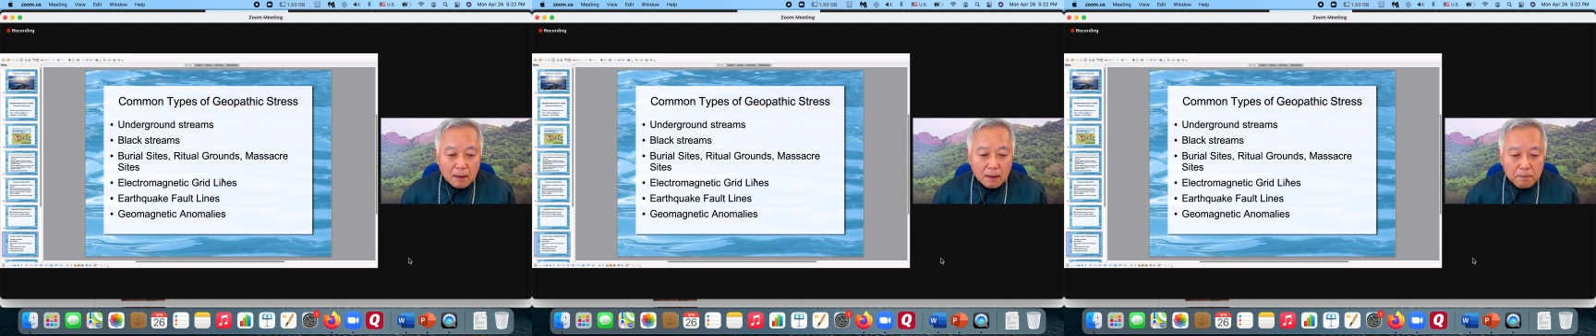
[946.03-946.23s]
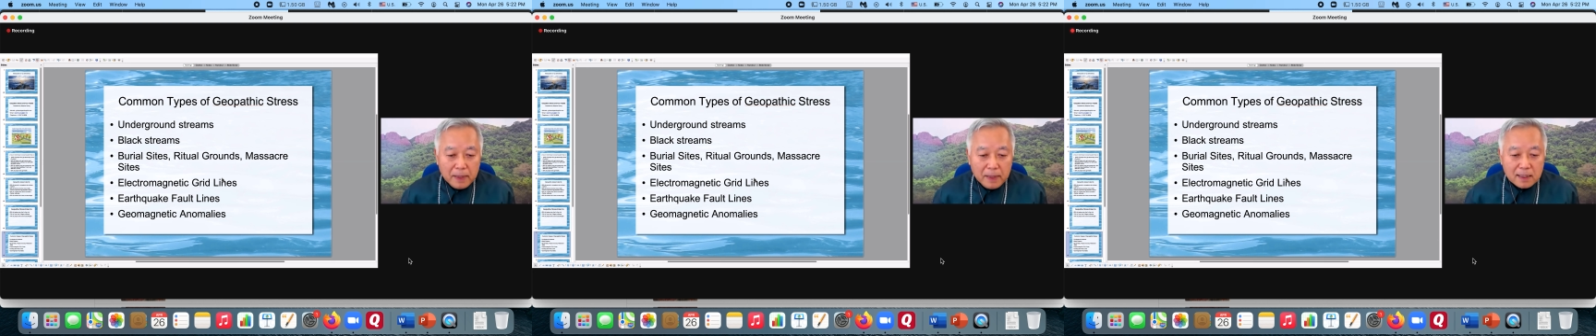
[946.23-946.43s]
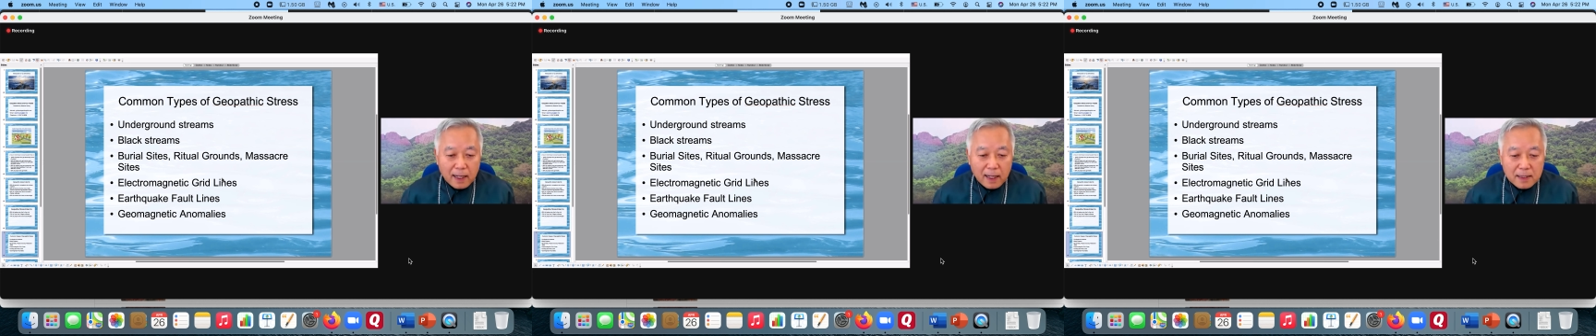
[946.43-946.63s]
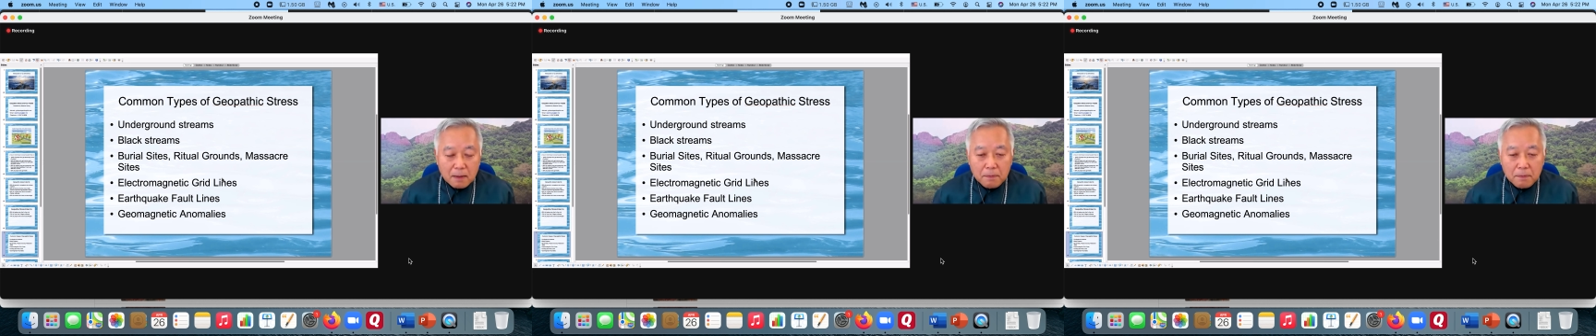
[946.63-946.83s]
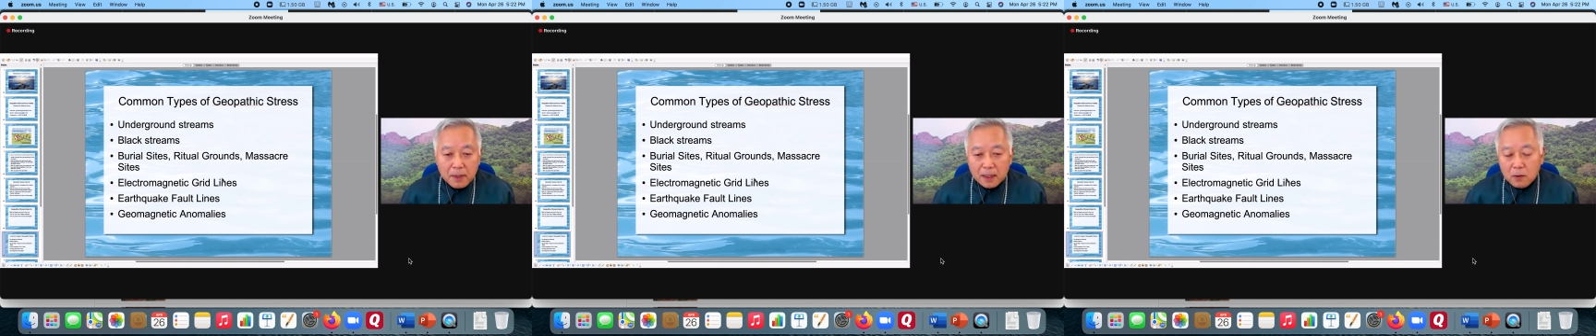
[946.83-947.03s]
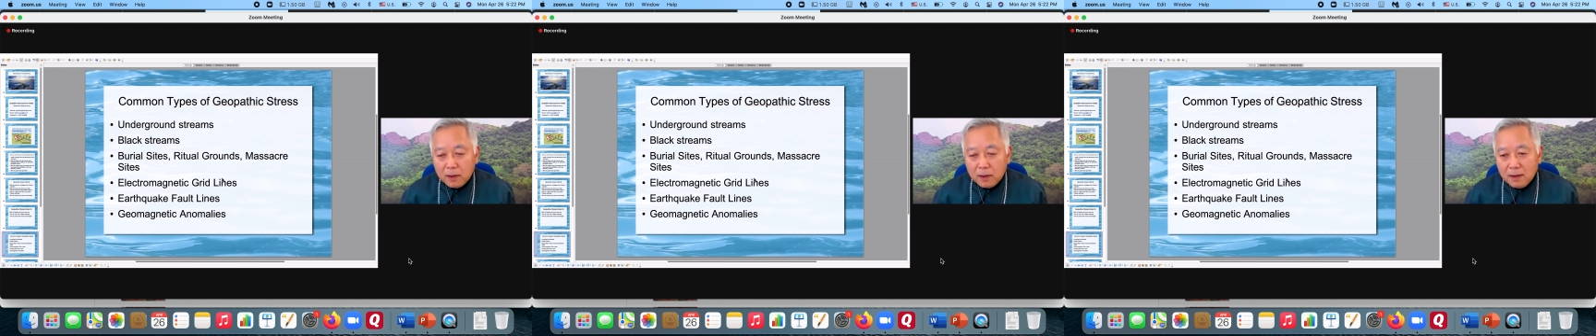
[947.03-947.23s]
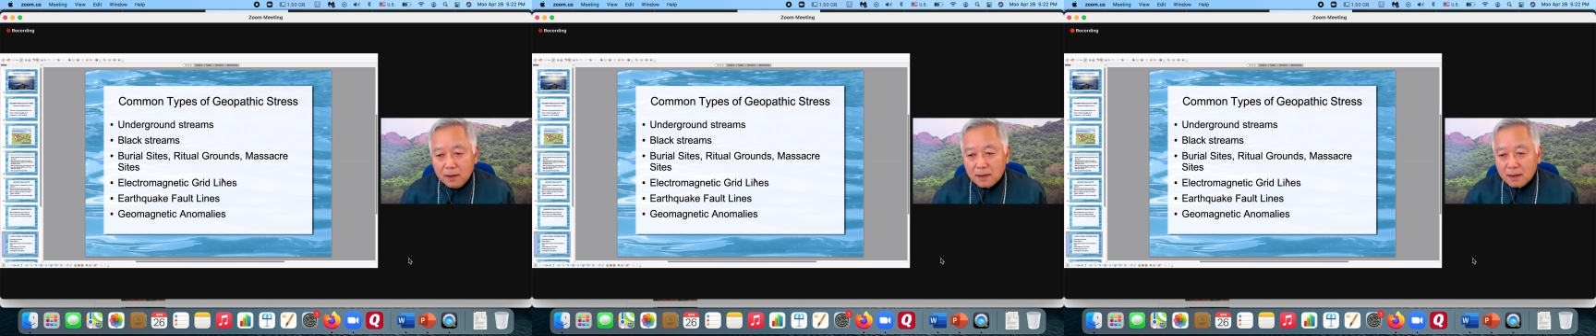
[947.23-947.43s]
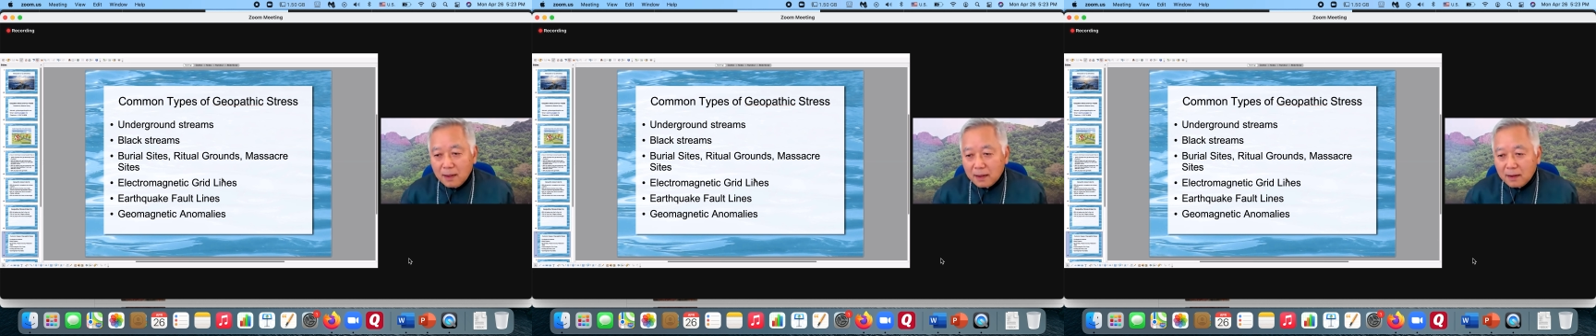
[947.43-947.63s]
Besides the big
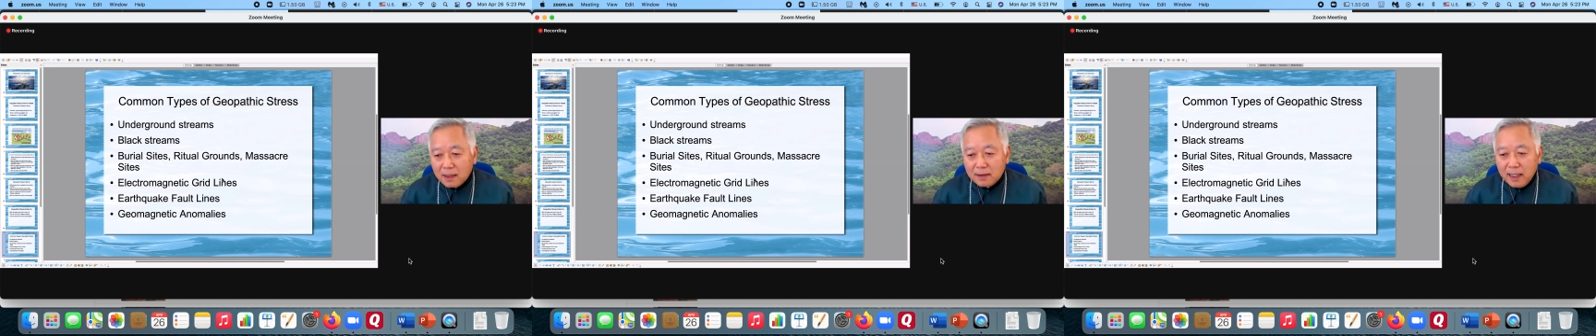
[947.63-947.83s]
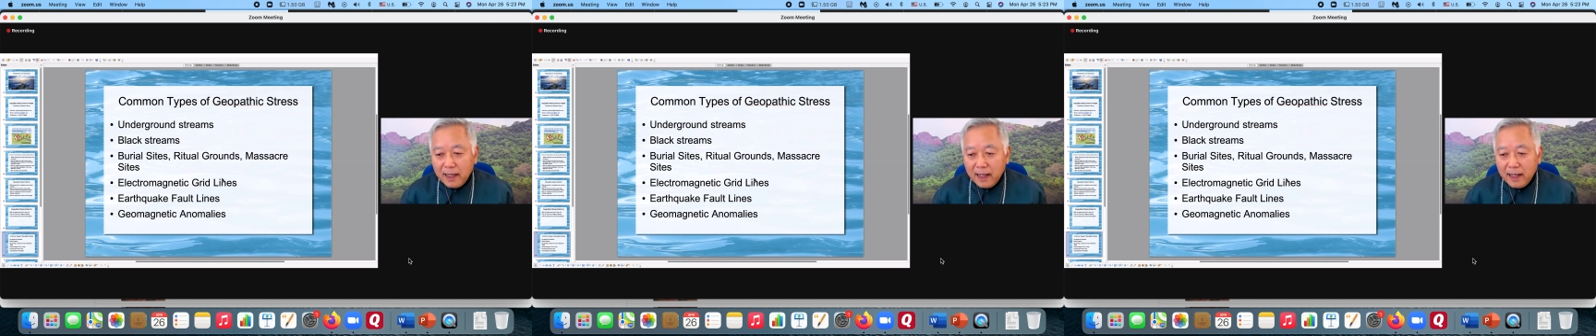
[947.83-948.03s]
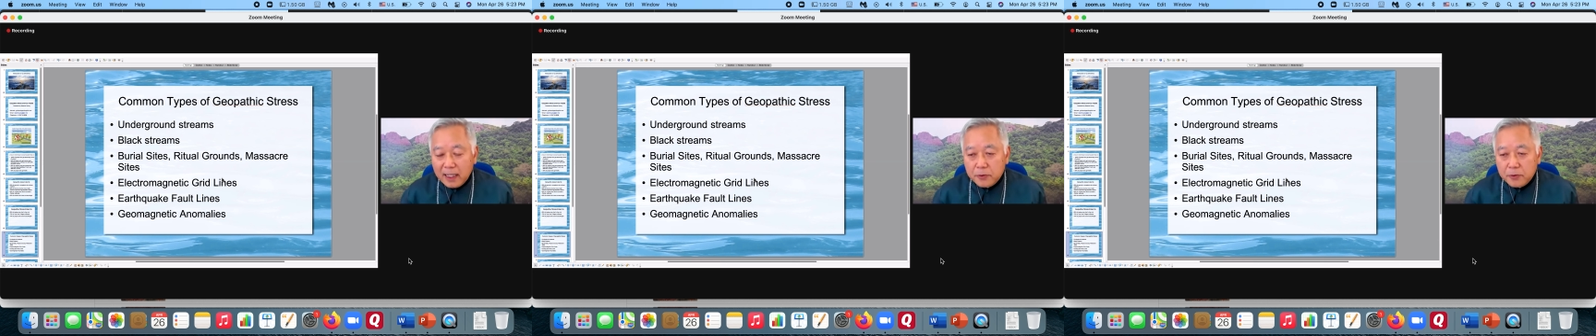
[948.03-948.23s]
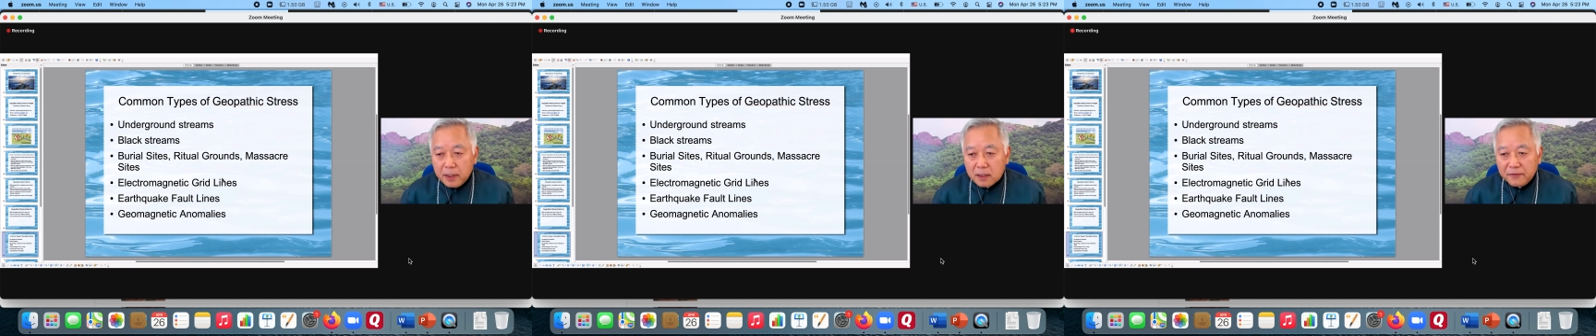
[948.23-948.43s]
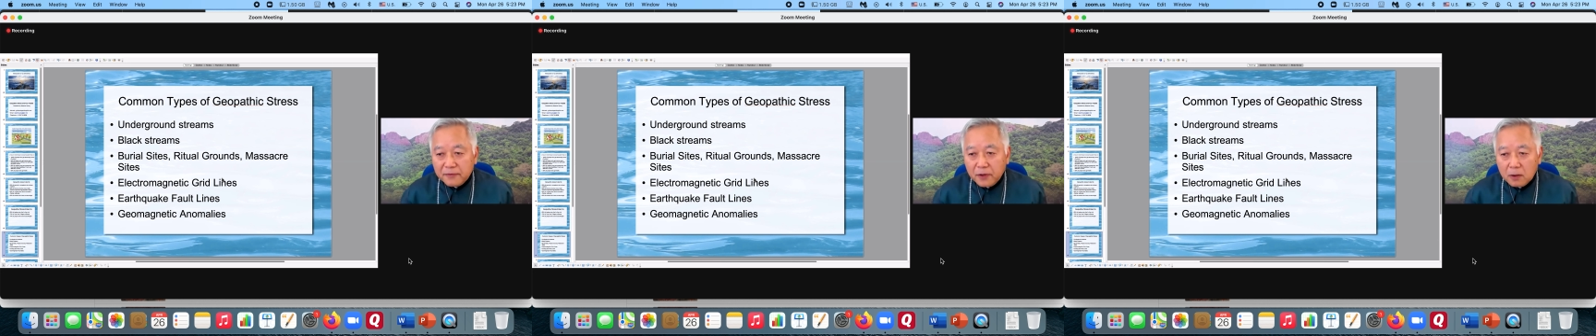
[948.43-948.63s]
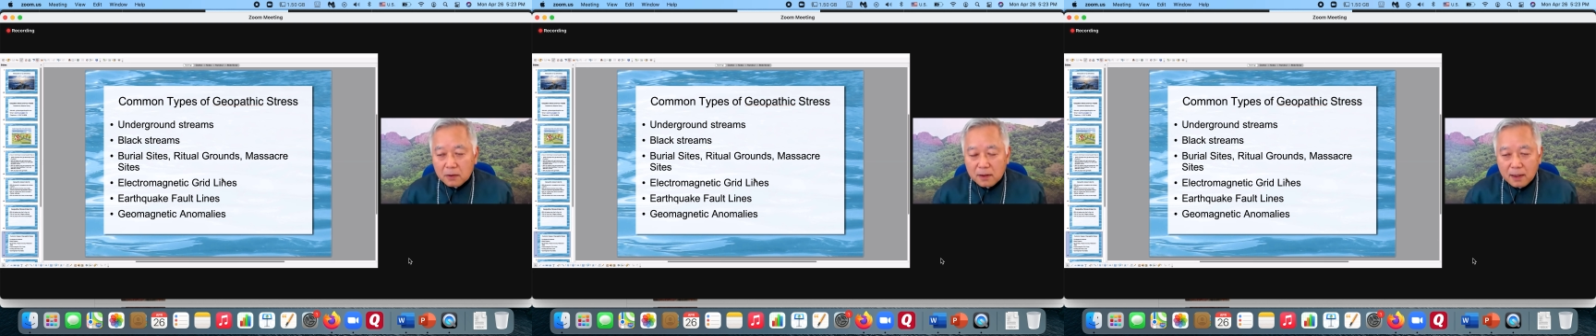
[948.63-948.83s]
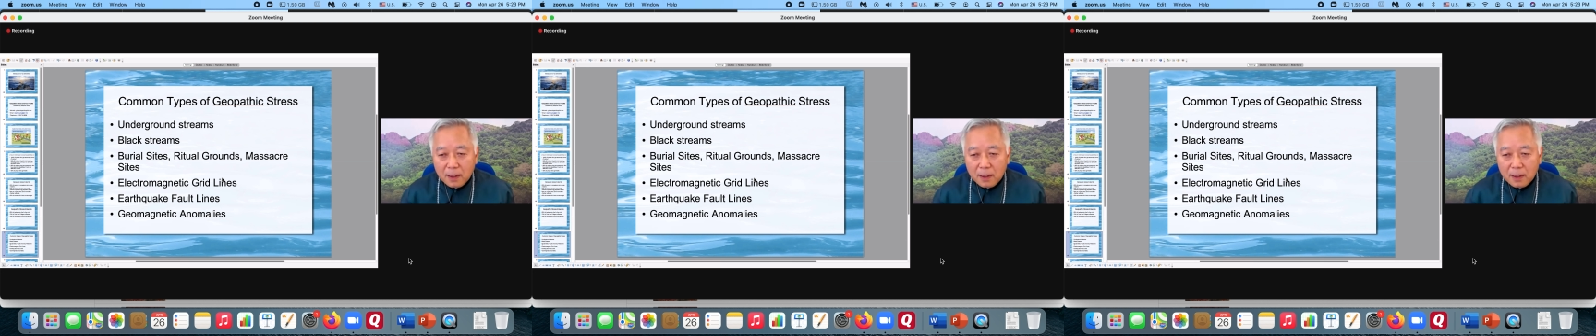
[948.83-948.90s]
ones, like the San Andreas Fault